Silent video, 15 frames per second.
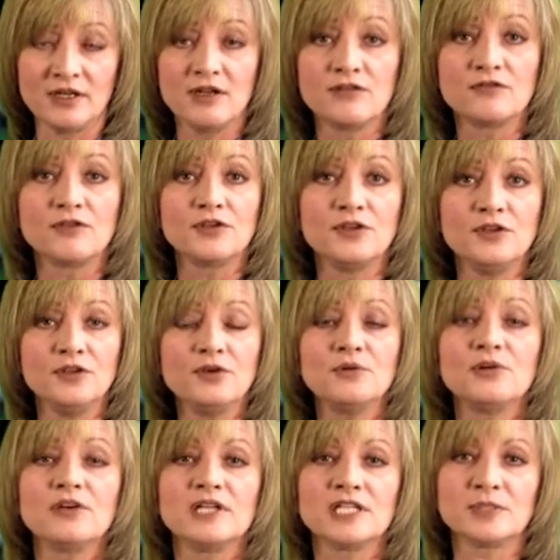for the New or
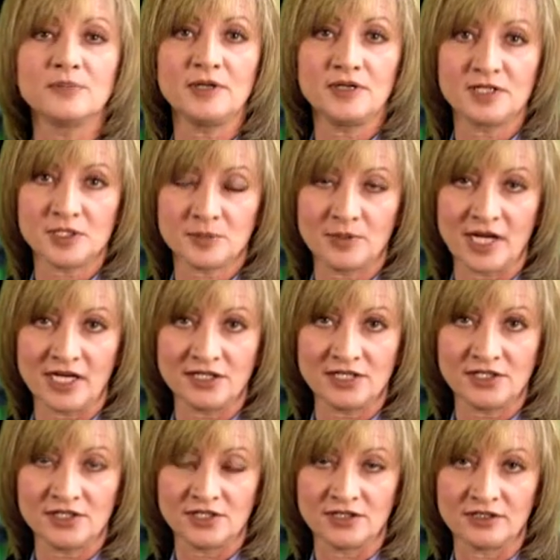Experienced
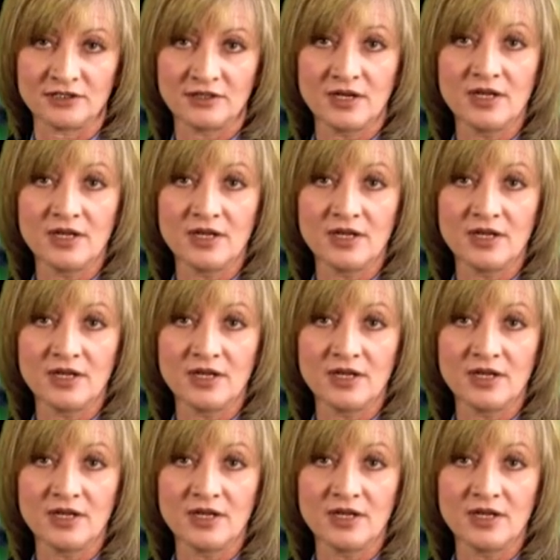Practitioner,